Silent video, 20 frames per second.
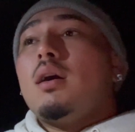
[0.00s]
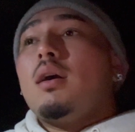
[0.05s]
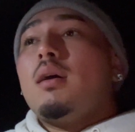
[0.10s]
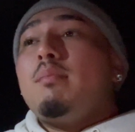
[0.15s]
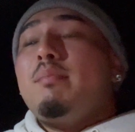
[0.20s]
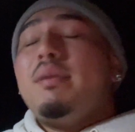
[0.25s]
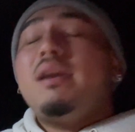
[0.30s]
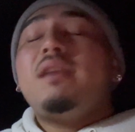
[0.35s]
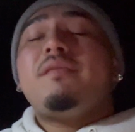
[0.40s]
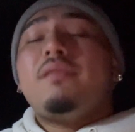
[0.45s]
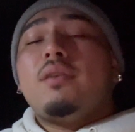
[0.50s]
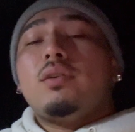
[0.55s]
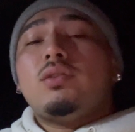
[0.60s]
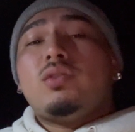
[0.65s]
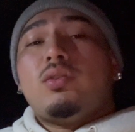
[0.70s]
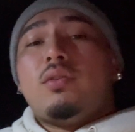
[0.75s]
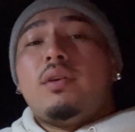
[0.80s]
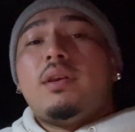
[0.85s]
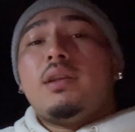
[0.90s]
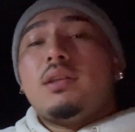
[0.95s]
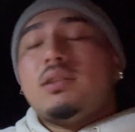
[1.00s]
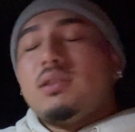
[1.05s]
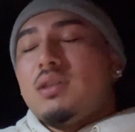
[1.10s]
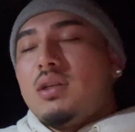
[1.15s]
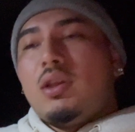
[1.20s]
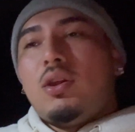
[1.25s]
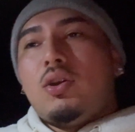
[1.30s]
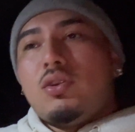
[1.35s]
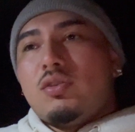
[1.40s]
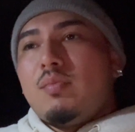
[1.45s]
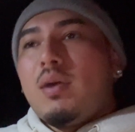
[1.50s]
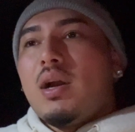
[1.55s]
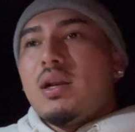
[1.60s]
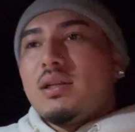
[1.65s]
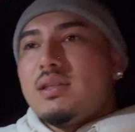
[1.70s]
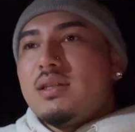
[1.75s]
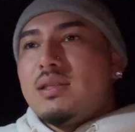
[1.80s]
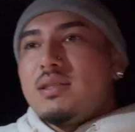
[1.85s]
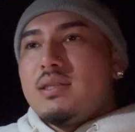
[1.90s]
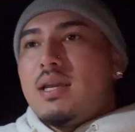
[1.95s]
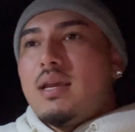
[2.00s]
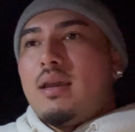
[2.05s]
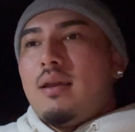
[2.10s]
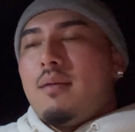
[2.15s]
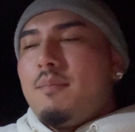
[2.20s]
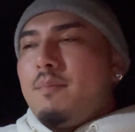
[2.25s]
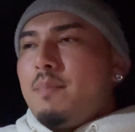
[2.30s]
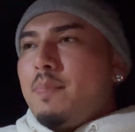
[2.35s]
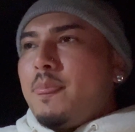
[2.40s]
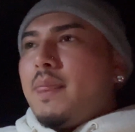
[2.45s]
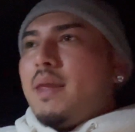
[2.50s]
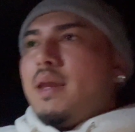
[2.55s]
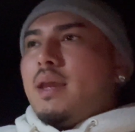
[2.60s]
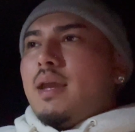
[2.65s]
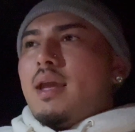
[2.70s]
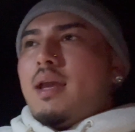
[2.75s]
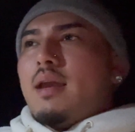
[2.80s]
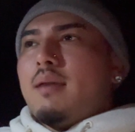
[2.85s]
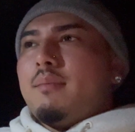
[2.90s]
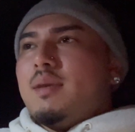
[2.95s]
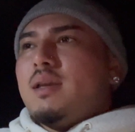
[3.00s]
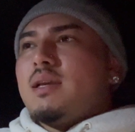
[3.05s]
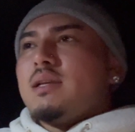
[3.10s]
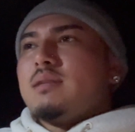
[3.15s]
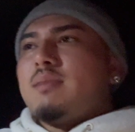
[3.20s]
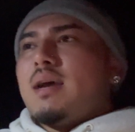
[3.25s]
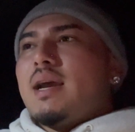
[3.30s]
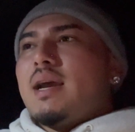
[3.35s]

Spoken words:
big filter in. It's the closed box intake. And because my